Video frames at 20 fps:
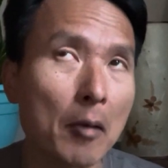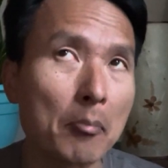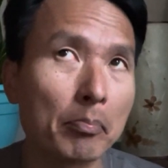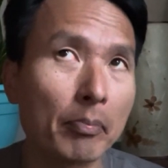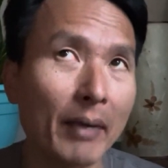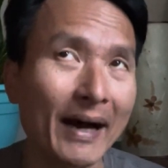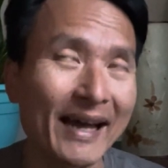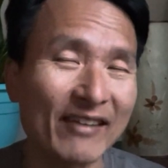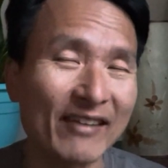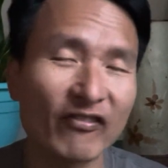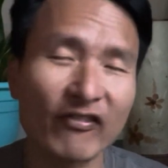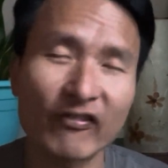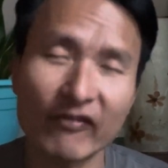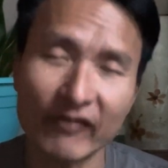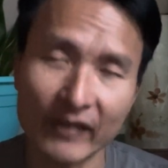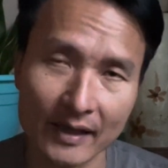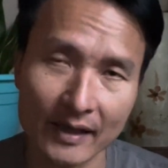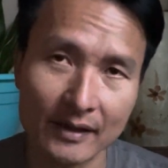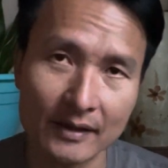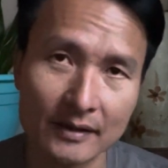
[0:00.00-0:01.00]
by
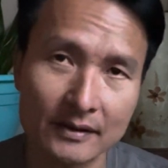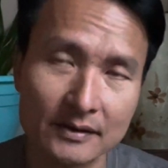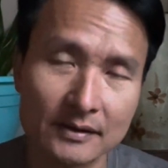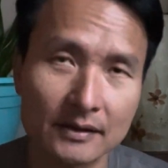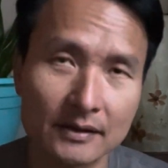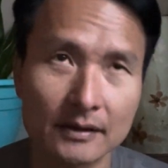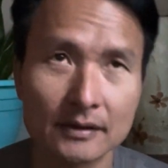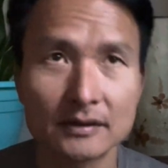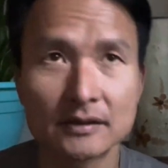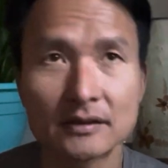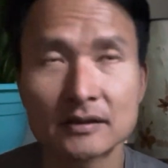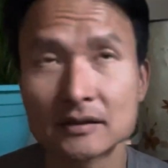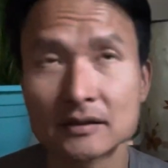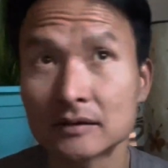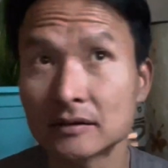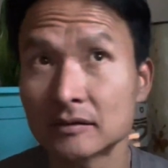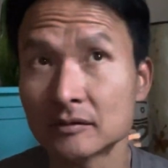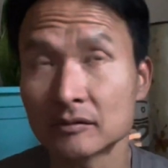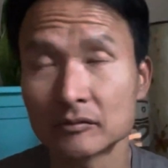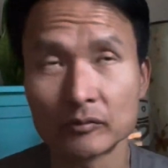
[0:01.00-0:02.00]
phase
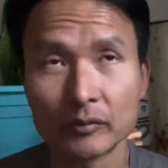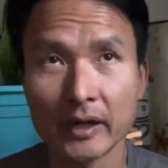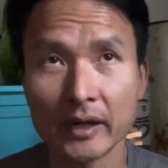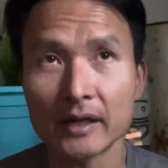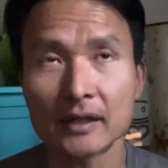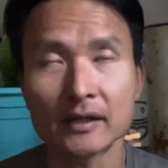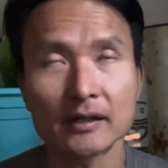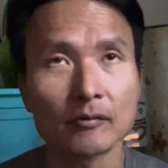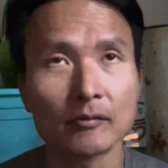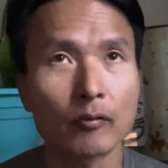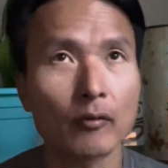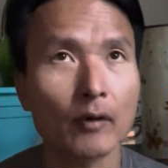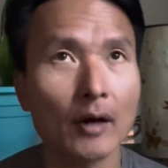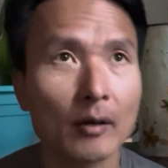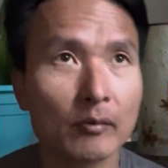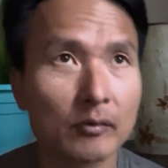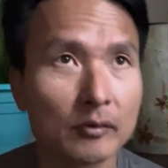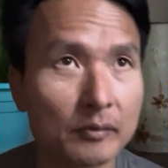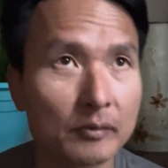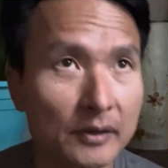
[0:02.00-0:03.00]
is rated
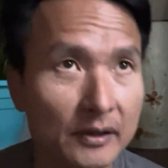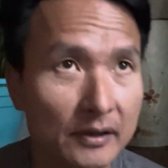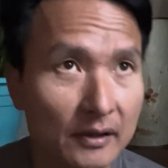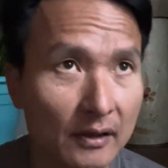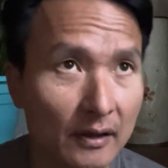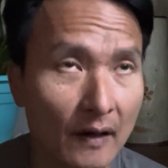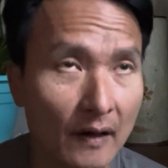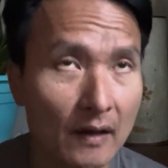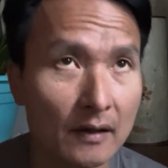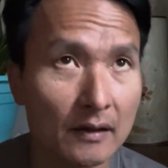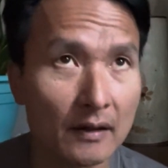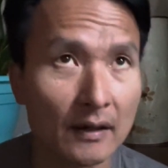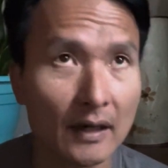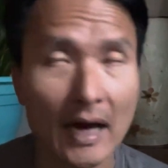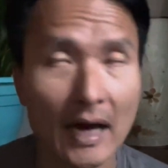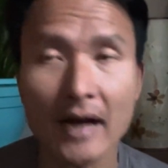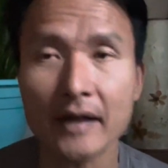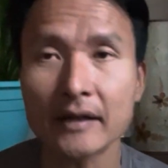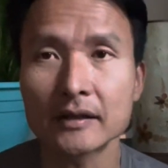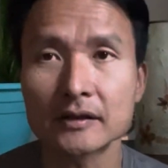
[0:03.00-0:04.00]
probably the
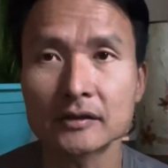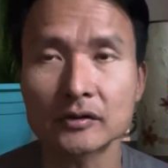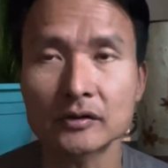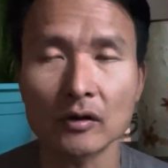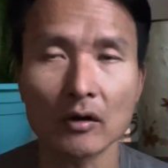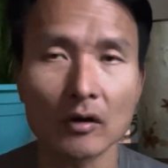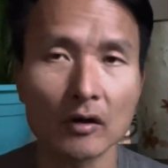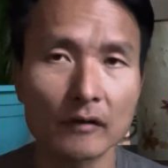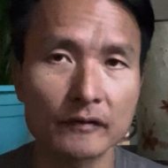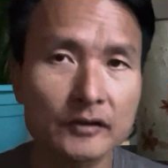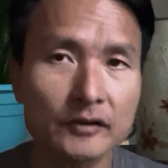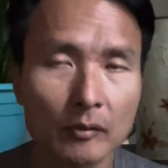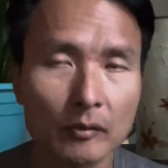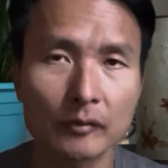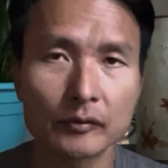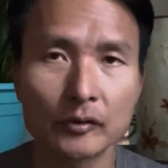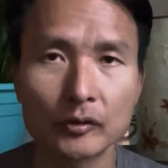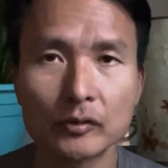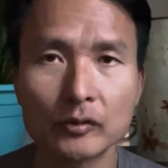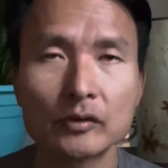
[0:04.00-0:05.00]
highest of some of
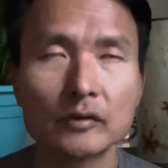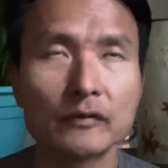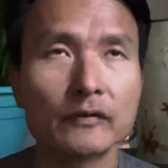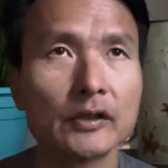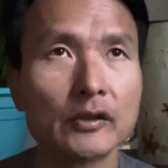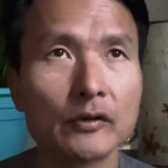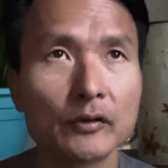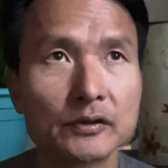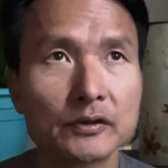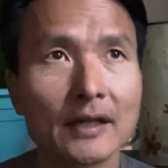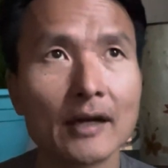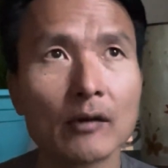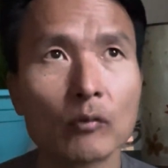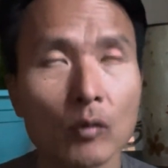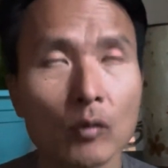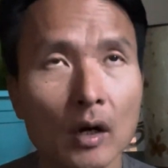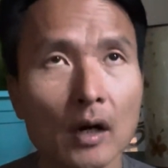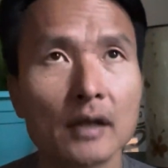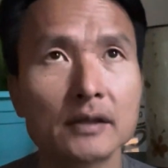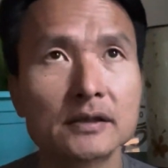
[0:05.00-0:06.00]
the YouTube videos I
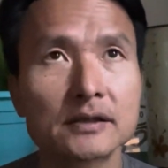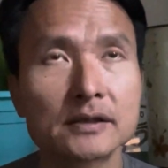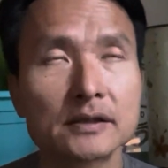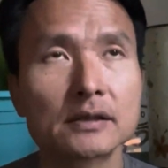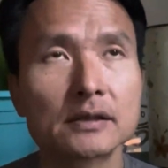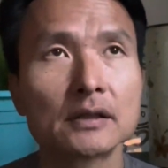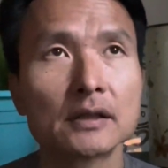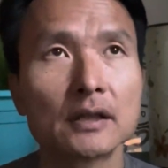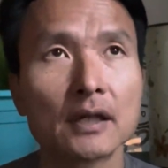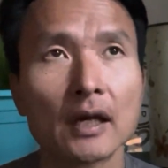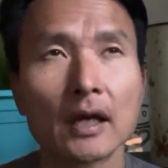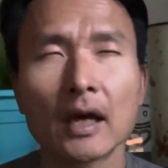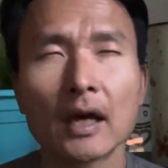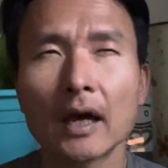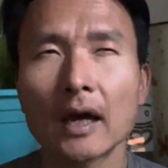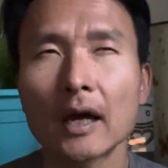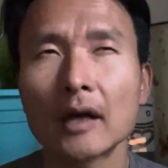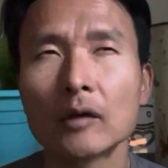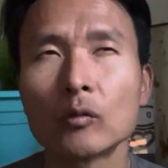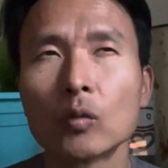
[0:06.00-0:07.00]
watched,
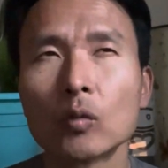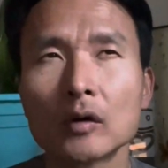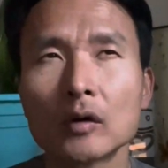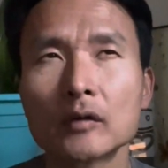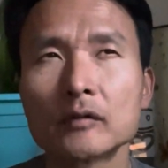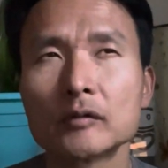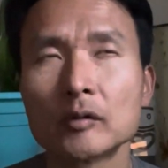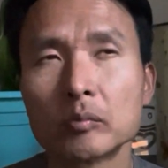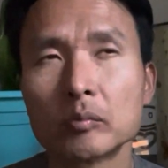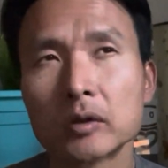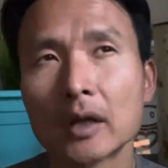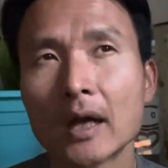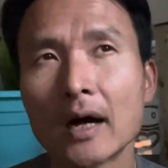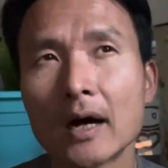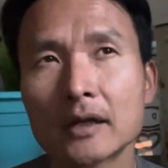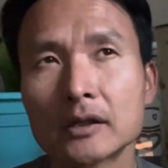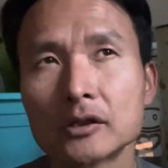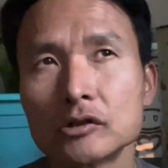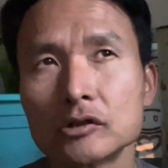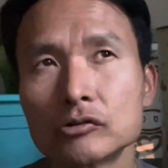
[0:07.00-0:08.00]
and one of the
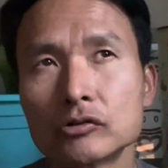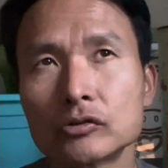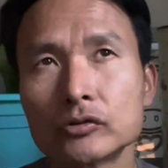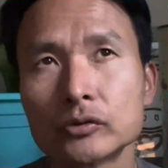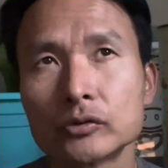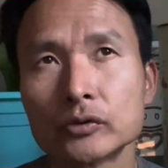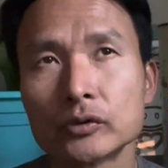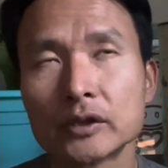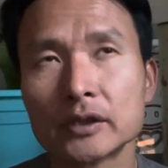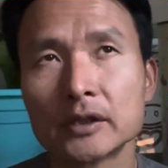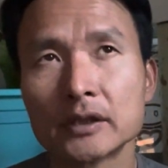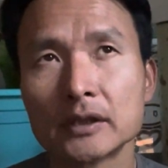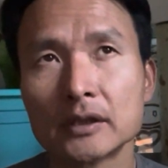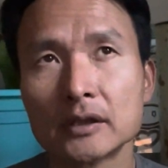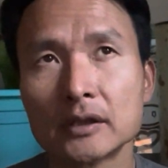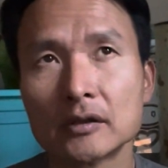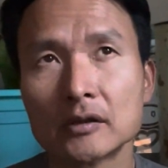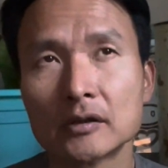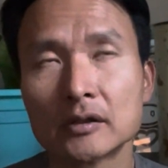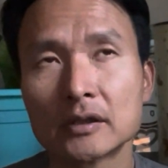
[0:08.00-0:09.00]
blogger too,
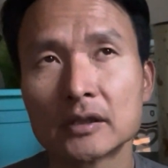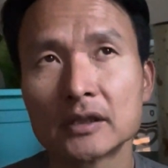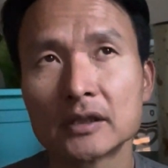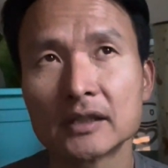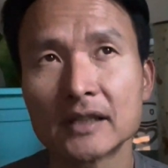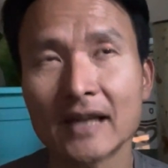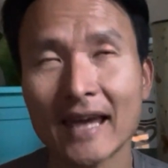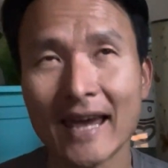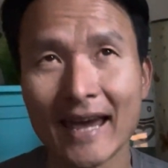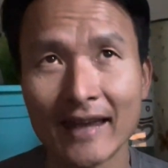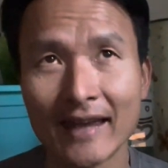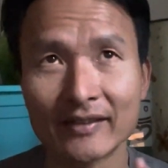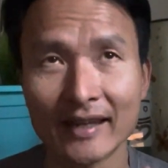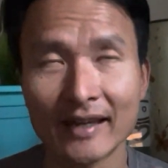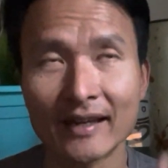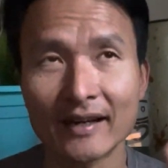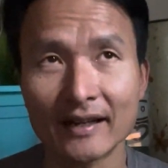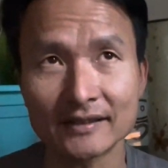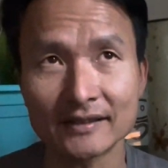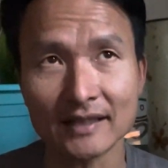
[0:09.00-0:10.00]
he had
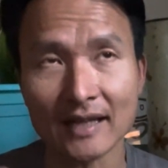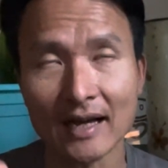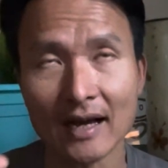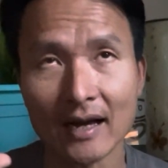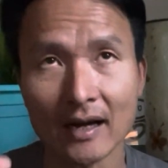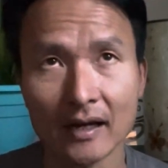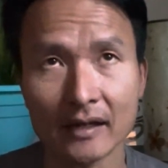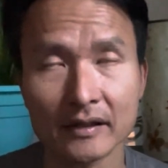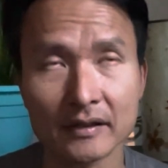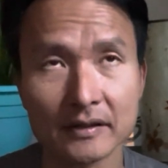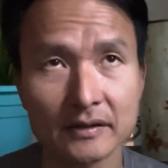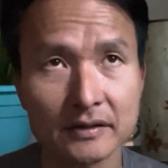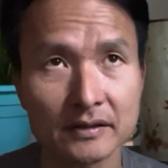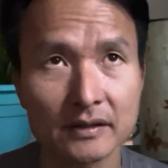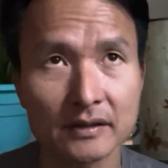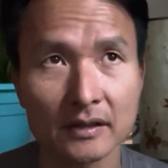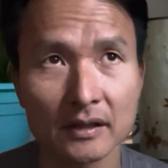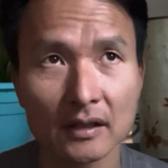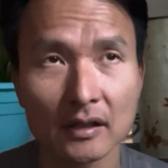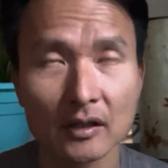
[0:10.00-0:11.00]
that as the highest.
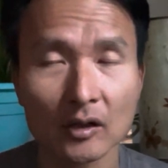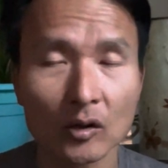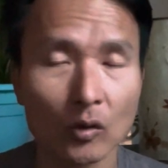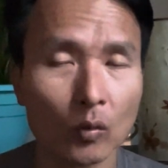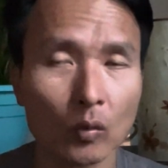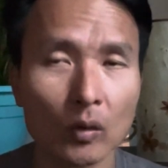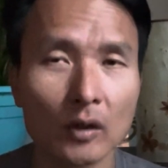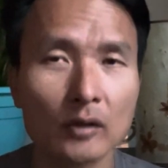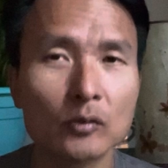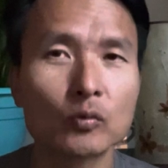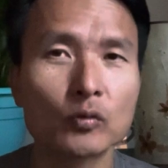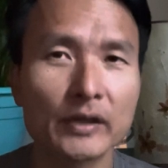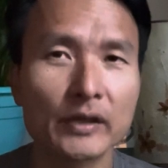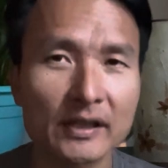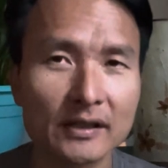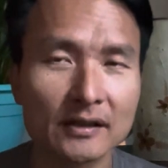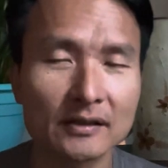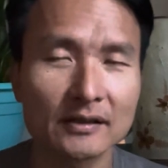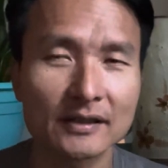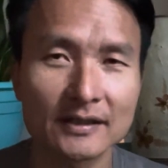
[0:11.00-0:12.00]
One
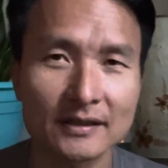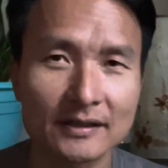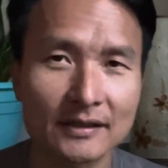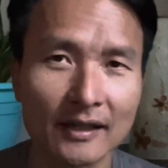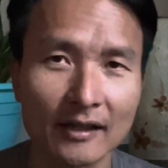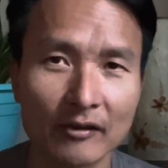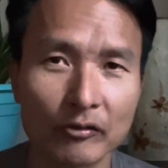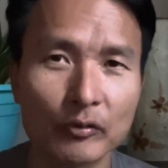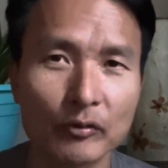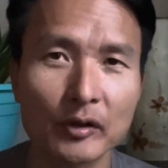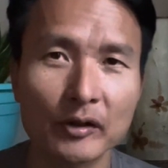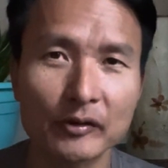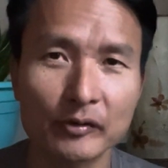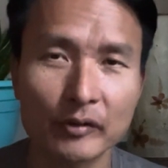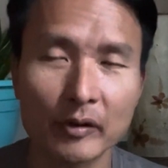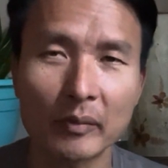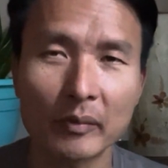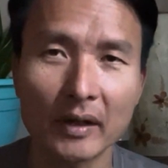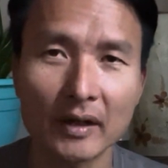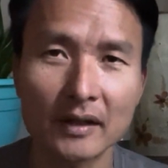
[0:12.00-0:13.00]
reel is like
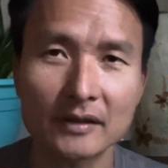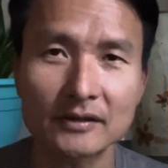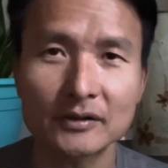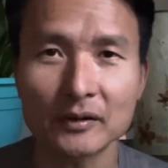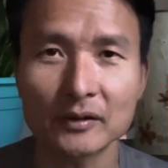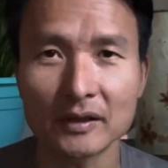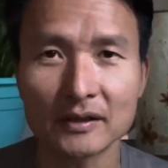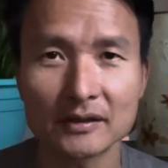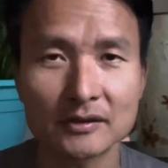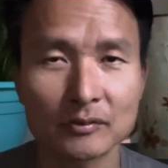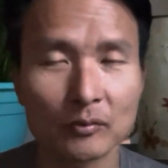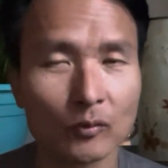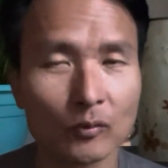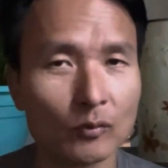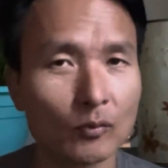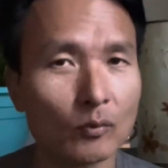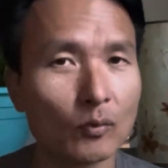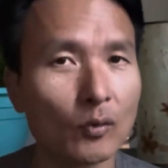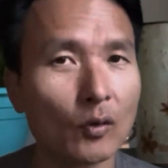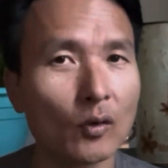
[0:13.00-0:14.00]
$300, so it's
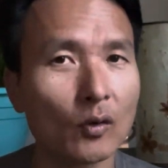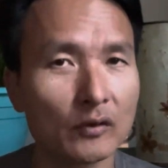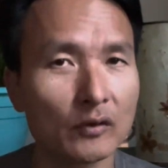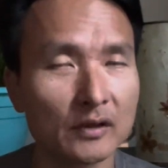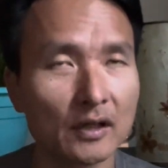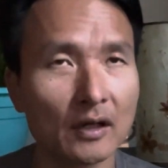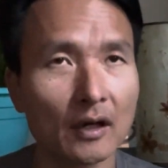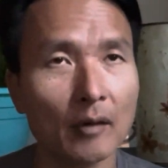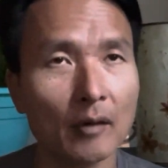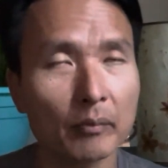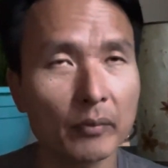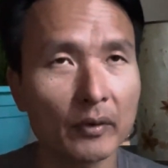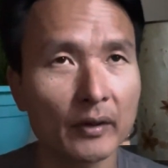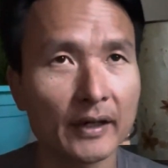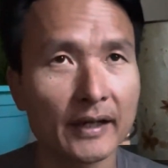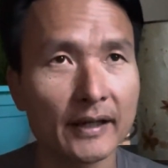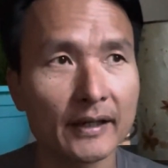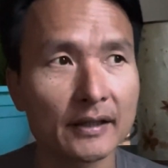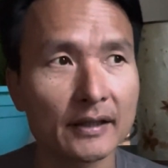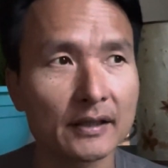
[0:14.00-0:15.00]
more on the upper
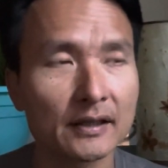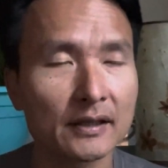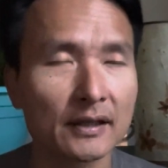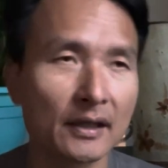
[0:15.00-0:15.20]
end,